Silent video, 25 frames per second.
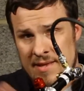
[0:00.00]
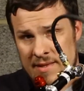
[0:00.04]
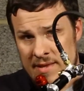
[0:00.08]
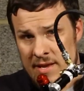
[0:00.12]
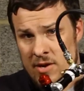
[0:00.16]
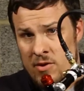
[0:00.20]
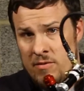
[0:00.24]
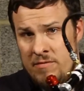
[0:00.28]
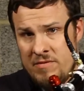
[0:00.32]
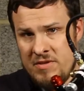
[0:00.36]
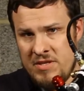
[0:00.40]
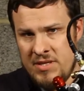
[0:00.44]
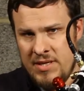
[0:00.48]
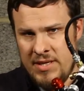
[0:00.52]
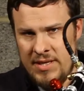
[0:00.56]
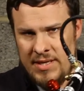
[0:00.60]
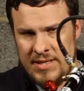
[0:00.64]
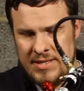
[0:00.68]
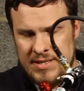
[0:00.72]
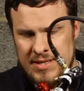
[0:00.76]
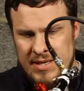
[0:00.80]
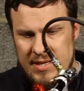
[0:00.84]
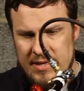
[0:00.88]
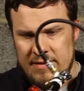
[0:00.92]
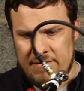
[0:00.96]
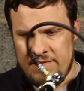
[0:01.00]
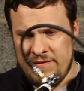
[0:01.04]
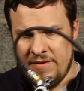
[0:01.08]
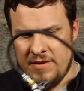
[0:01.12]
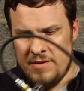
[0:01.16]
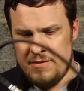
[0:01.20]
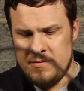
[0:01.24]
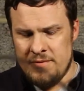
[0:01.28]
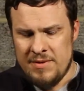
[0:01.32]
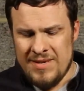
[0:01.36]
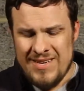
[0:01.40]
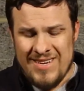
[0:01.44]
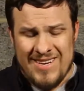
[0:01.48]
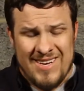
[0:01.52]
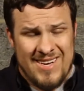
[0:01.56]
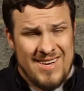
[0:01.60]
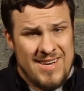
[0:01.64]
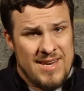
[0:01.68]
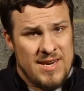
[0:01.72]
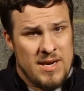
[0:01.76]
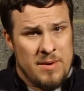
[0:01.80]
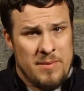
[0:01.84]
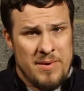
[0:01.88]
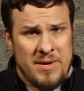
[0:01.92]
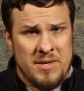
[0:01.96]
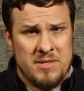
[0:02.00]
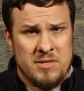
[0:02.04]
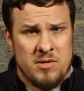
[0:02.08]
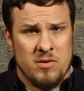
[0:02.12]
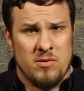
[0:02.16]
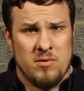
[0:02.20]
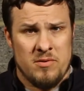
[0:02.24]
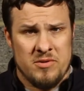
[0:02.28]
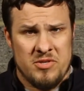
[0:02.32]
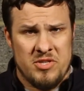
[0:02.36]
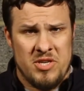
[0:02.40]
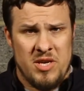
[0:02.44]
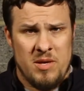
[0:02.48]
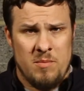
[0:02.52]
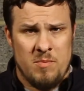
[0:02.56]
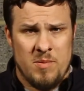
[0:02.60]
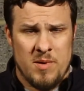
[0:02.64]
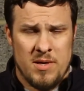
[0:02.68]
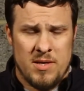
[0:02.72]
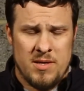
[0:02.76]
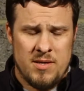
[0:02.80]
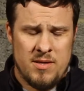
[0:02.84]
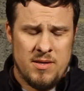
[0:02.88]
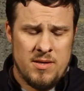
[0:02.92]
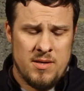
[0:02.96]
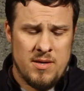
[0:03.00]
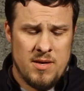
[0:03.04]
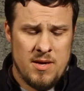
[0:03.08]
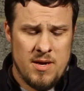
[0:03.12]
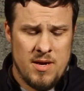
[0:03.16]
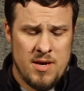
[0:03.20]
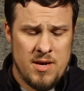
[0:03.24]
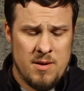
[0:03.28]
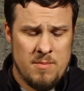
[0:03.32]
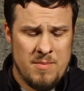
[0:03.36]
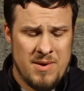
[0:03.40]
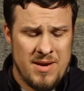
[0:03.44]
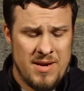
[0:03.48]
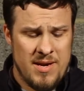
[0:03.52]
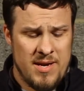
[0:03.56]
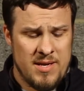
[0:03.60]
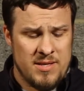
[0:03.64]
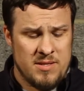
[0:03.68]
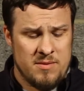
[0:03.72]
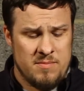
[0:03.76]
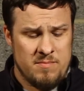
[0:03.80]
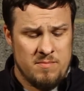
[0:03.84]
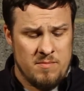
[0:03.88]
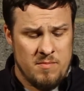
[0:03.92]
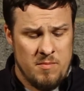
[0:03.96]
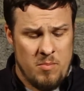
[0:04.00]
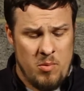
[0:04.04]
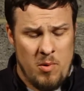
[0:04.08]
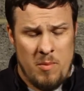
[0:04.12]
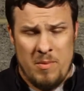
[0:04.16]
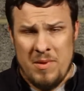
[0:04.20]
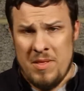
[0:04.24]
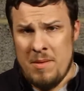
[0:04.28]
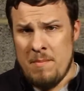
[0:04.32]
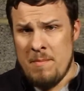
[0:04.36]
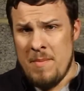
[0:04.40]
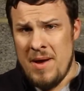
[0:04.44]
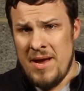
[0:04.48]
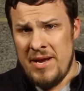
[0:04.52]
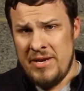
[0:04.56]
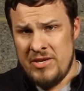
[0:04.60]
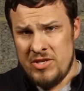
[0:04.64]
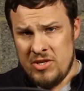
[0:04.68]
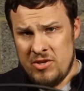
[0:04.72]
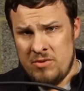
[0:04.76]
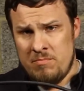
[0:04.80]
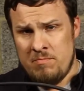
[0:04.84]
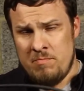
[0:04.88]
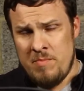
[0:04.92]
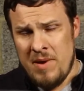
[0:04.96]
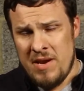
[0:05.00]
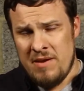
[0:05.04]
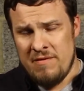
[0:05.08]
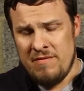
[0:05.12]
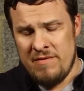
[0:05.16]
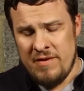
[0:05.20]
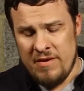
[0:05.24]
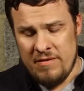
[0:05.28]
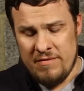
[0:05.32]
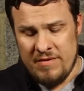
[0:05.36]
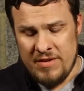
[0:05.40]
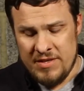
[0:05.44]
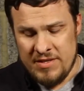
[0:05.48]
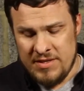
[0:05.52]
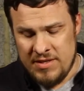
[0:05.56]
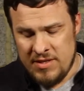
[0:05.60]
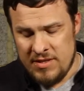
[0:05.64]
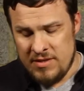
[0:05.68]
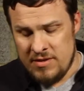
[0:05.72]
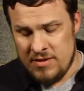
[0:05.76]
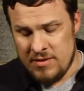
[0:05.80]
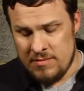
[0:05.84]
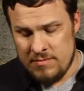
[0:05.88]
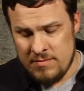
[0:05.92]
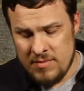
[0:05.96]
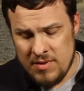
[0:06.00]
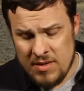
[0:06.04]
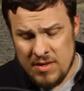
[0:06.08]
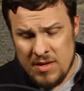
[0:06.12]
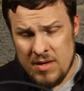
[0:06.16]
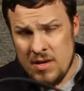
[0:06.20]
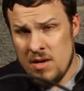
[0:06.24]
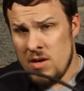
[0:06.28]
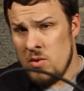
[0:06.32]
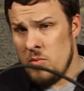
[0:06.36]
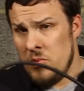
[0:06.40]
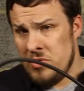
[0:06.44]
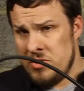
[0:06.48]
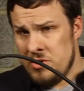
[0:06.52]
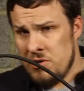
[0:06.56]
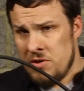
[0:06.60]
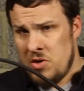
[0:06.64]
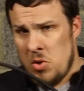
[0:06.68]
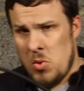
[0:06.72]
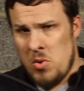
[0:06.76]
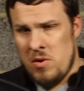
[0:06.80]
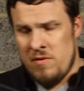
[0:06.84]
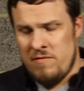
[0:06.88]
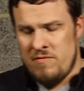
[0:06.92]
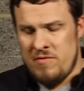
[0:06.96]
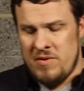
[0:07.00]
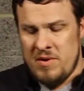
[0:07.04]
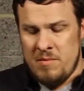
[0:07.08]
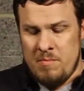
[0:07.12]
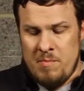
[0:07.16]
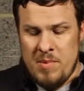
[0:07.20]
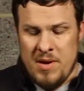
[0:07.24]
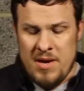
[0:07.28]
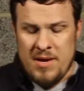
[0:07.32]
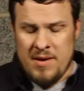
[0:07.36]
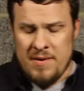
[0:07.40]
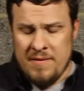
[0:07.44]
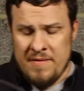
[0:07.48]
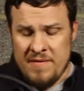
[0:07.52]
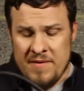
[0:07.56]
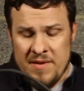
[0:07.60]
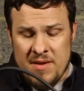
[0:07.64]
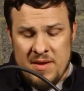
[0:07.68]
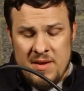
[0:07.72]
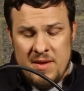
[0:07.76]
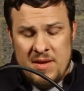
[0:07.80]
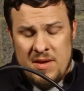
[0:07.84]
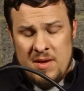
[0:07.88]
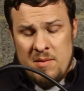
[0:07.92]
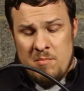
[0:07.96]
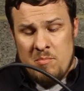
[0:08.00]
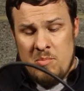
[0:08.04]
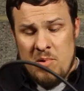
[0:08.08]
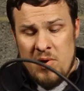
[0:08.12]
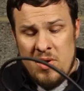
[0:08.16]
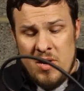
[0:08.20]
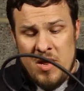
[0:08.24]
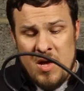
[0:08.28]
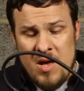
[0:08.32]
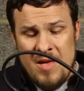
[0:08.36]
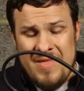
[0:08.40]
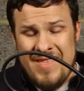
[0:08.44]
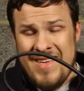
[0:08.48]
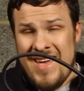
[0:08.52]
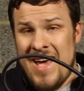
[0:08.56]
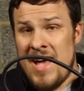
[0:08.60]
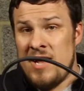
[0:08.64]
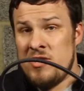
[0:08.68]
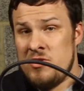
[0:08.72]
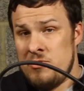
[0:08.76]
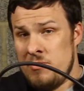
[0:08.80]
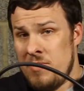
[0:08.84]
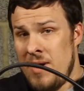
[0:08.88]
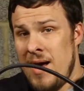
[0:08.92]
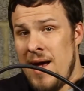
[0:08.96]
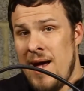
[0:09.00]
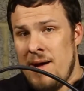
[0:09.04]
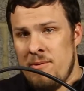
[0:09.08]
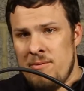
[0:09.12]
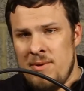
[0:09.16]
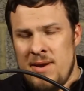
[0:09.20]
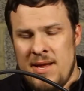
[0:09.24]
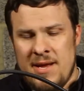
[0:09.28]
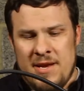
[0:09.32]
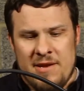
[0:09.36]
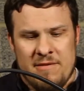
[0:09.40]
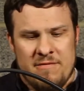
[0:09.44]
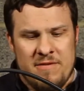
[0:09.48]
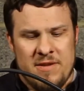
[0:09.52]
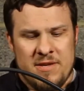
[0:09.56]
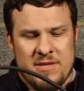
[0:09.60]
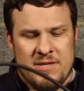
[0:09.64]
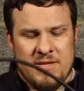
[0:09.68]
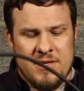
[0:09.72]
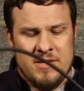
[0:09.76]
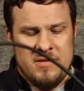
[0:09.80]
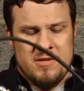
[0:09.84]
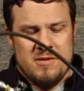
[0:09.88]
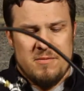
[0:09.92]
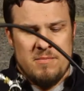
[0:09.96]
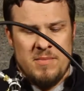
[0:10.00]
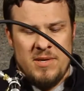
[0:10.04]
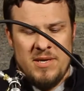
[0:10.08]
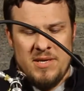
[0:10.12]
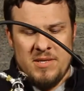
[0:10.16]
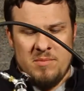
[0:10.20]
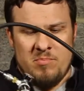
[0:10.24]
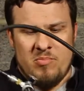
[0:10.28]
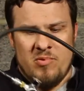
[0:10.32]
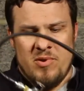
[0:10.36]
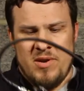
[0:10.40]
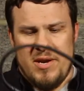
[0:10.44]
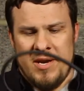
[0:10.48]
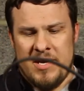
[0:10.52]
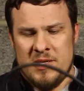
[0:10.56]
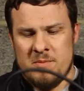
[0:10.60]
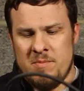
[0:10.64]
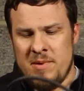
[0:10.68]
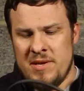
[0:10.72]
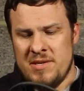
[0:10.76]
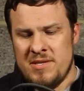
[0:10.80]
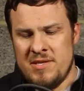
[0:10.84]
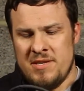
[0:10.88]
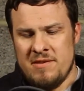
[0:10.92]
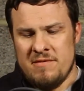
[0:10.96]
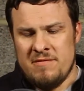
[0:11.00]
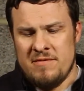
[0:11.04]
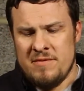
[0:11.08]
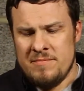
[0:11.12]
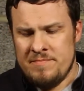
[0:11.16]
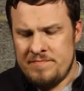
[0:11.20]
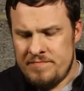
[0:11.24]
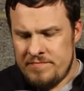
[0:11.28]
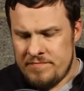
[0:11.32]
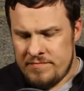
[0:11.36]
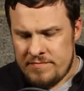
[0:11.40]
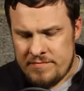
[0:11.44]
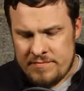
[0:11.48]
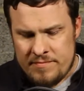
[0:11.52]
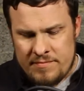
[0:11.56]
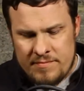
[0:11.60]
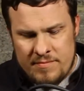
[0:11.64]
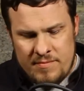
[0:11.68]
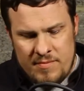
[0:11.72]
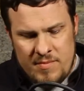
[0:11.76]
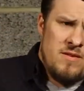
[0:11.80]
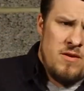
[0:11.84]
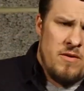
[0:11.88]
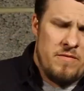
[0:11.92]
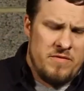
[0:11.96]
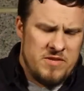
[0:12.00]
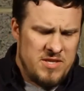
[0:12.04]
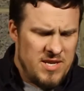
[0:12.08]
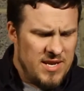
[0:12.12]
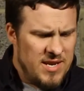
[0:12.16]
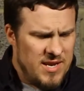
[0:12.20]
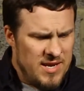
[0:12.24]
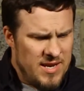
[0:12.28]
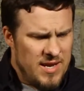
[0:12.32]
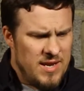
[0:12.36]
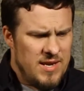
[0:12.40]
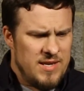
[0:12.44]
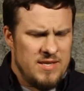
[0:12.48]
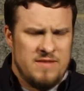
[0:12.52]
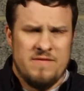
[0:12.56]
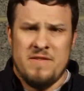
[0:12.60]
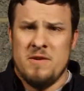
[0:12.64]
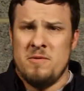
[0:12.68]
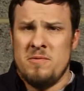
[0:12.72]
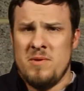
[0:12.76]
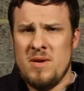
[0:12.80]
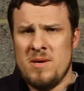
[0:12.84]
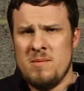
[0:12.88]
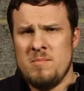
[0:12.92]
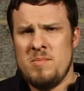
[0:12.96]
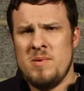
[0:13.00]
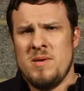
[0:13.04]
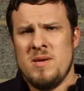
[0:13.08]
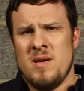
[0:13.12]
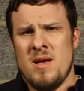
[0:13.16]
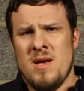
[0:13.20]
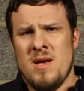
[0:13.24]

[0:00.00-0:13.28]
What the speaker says: Then obviously you need to get it filled. Now it is a lot cheaper, and that's probably the major benefit of this system, which I'll go over in a bit. But the actual outlay of this system is pretty expensive. Obviously you can get this filled up.